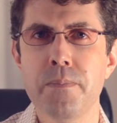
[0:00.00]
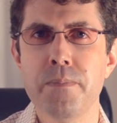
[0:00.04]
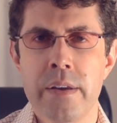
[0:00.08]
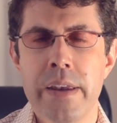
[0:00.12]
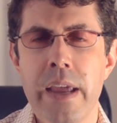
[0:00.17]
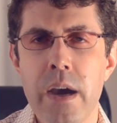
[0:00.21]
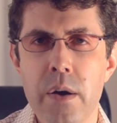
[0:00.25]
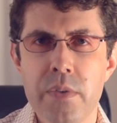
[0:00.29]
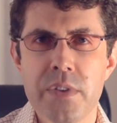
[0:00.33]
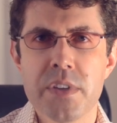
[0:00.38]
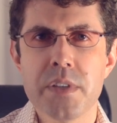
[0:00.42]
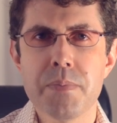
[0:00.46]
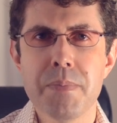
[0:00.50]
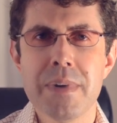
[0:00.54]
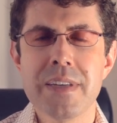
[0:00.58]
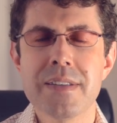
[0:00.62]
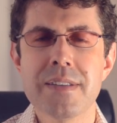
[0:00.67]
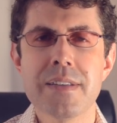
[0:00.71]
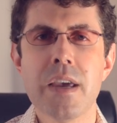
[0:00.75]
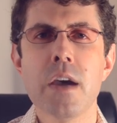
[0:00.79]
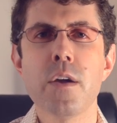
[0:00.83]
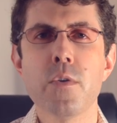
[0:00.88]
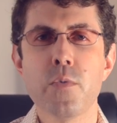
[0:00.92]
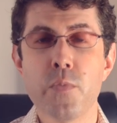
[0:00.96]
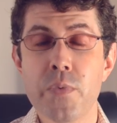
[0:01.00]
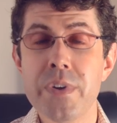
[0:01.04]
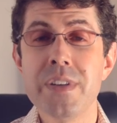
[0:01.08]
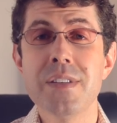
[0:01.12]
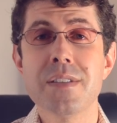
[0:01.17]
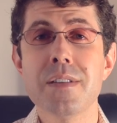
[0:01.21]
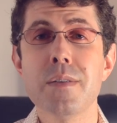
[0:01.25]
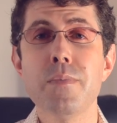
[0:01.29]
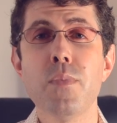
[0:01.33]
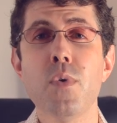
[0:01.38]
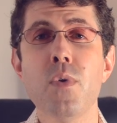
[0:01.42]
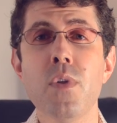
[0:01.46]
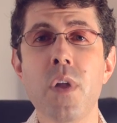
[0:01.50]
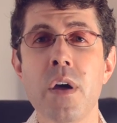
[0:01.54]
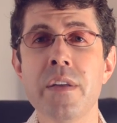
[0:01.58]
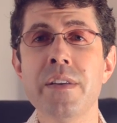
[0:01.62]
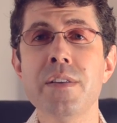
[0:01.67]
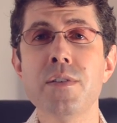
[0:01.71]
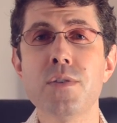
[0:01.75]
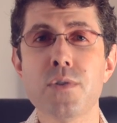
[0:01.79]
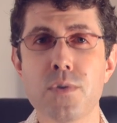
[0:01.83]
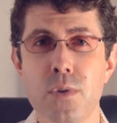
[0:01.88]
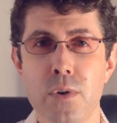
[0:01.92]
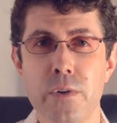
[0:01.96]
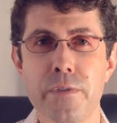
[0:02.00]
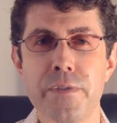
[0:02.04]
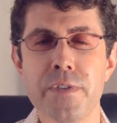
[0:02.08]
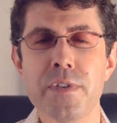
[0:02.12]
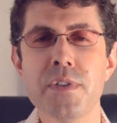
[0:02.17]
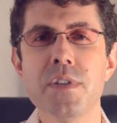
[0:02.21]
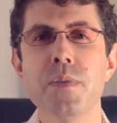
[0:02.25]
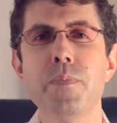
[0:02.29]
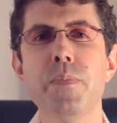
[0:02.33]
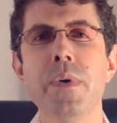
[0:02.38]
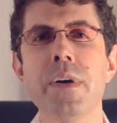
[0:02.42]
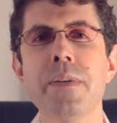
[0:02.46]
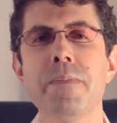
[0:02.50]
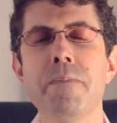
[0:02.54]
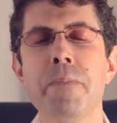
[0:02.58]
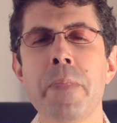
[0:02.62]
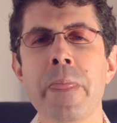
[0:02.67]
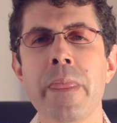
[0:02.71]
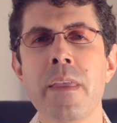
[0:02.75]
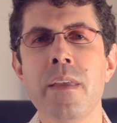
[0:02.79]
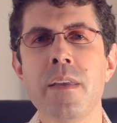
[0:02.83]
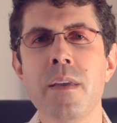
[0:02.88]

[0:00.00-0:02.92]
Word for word: Now, this may sound reasonable on its surface, but